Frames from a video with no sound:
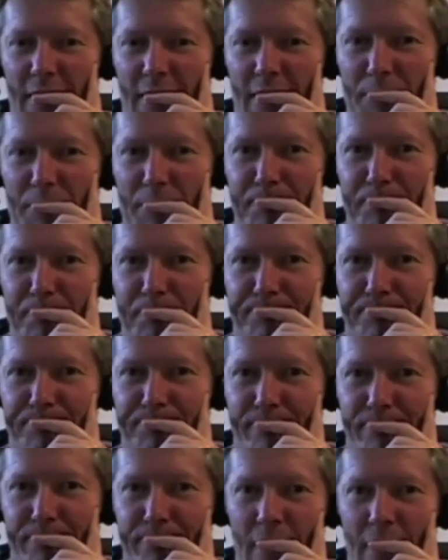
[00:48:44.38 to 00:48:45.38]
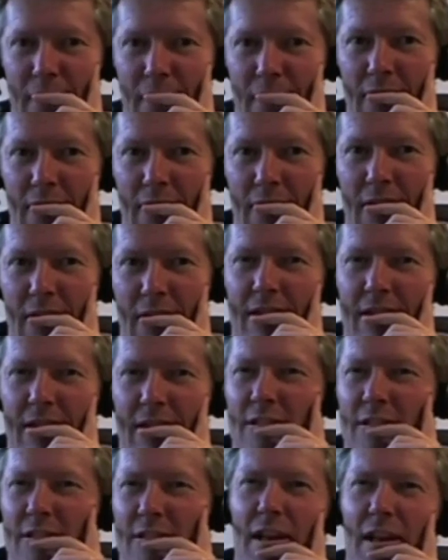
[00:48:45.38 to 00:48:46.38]
I think
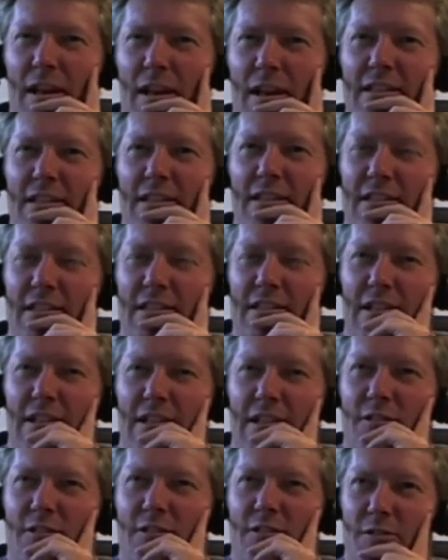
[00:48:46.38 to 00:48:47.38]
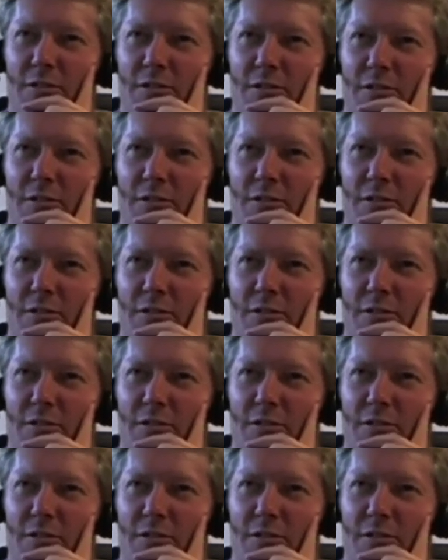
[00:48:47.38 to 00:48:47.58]
there's a place I just was